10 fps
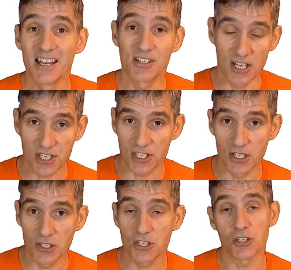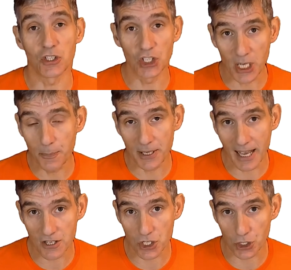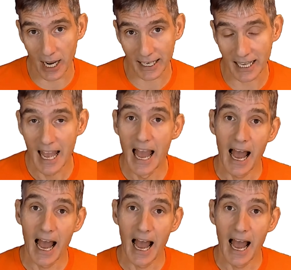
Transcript: distance, GPS track,